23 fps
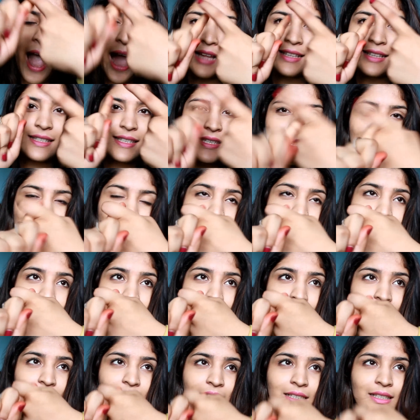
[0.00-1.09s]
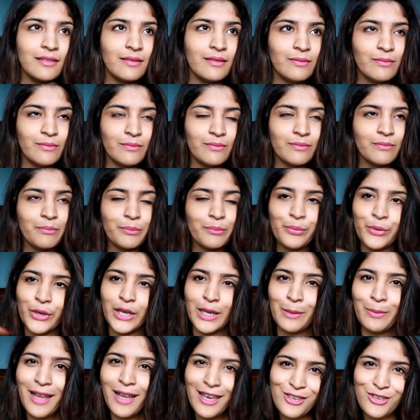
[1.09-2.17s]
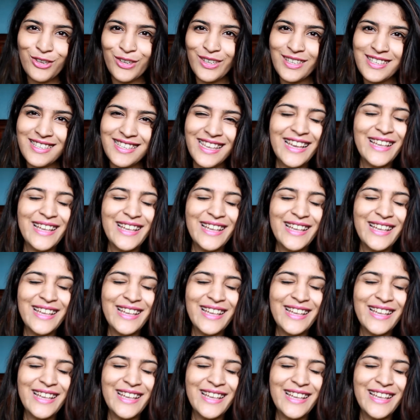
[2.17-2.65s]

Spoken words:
and C, pretty blushes.